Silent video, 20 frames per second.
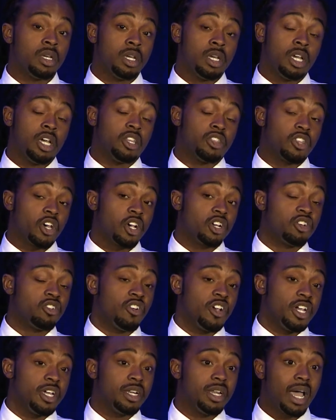In third
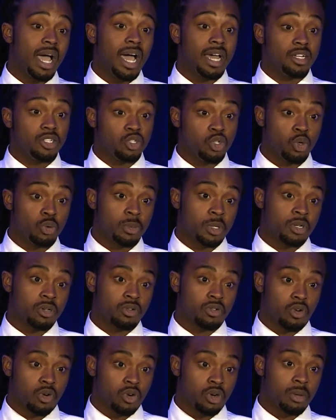grade, I had a tumor
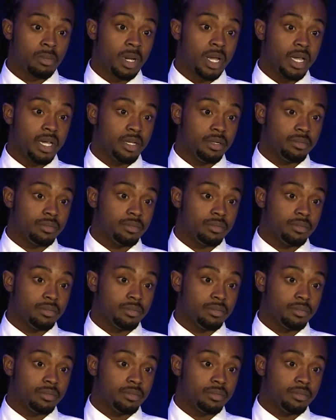growing on my head.